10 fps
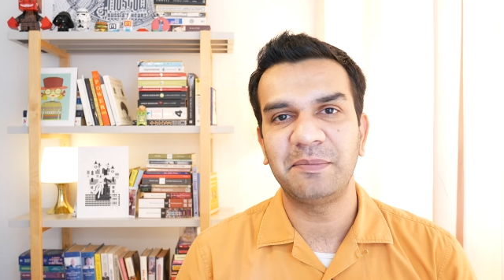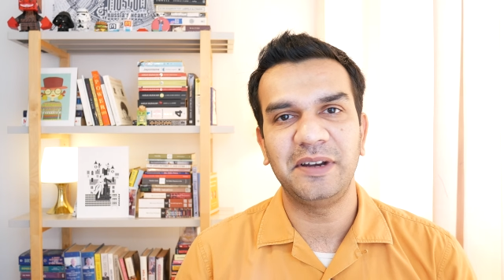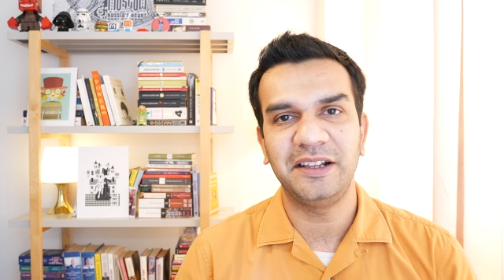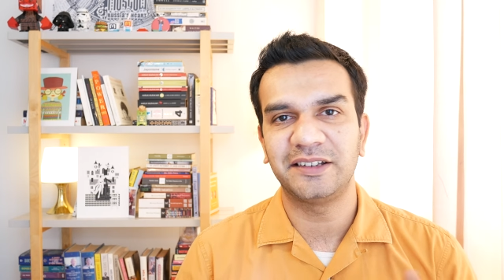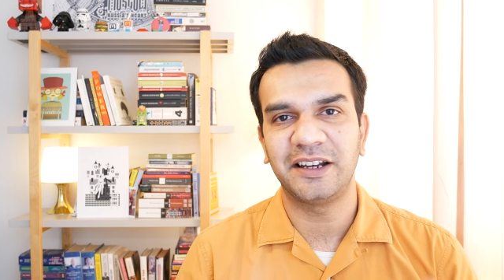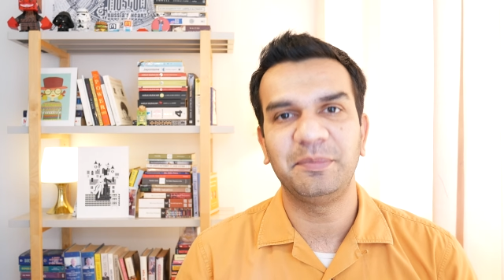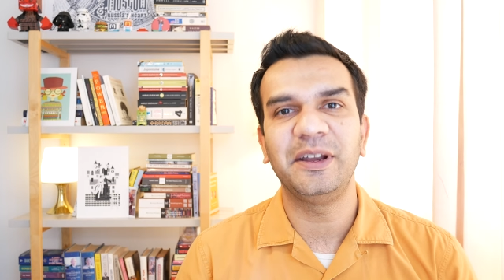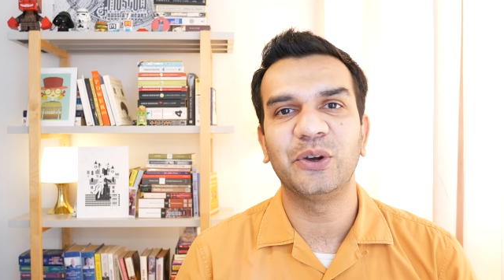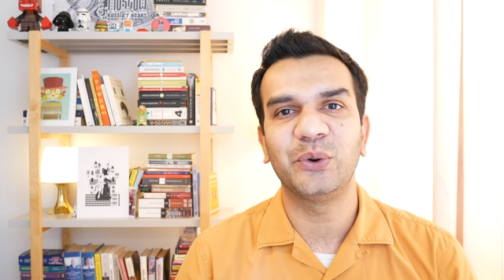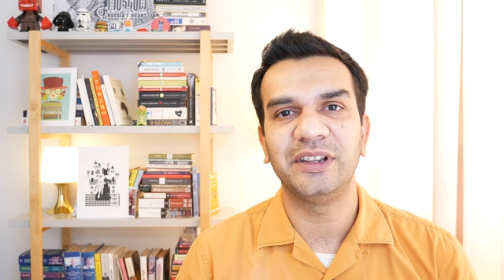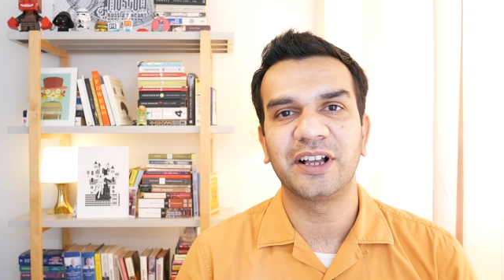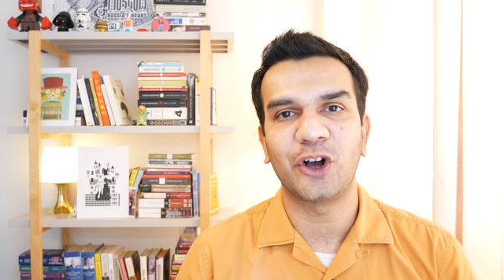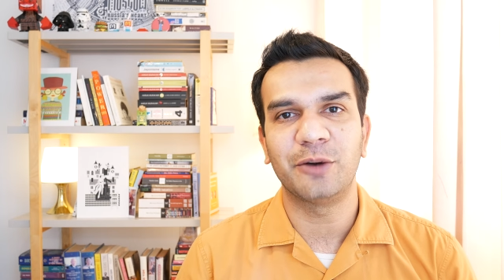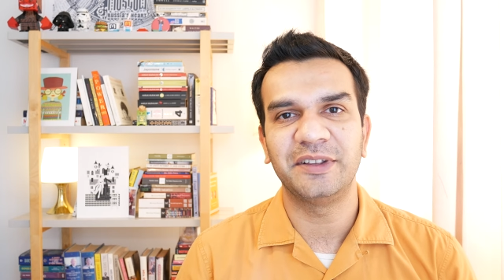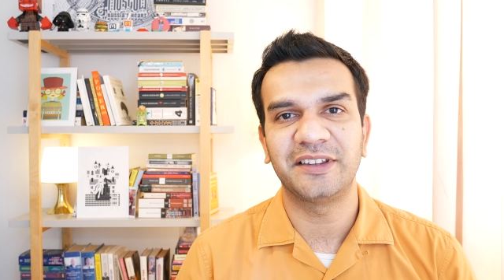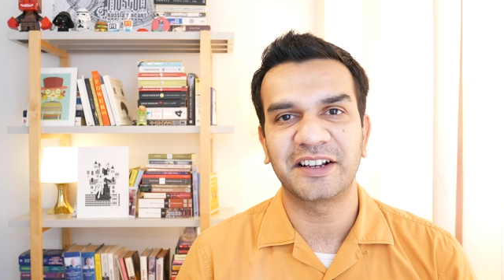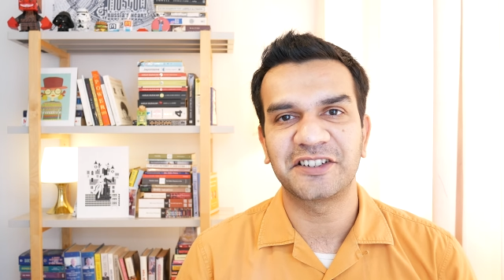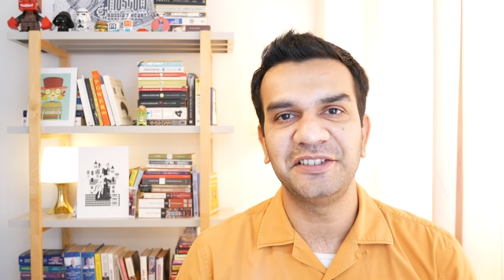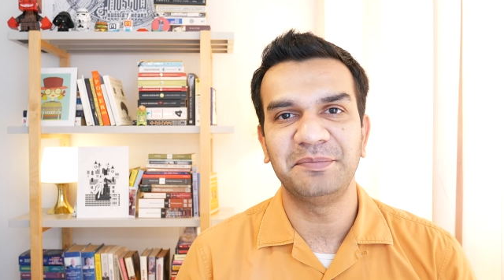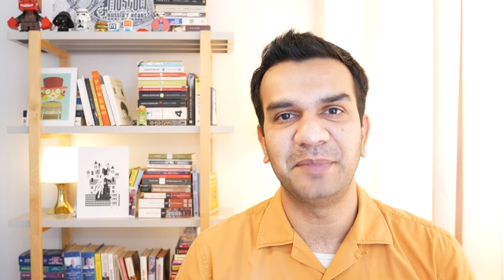please let me know in the comment
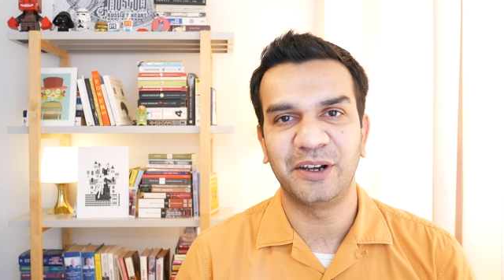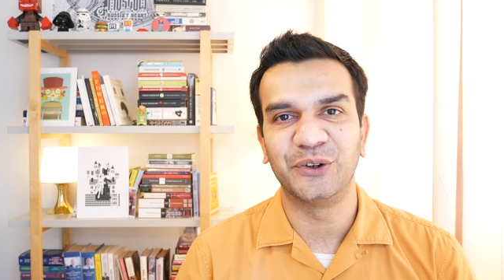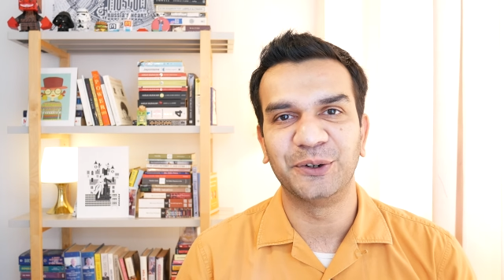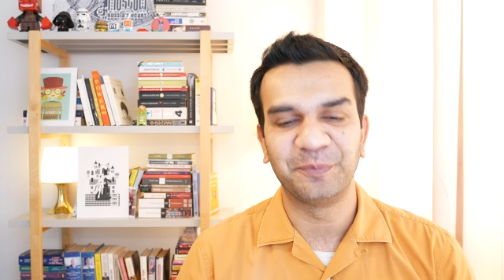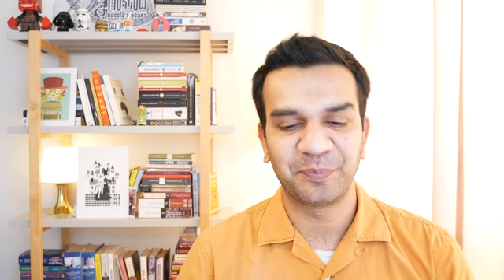section below.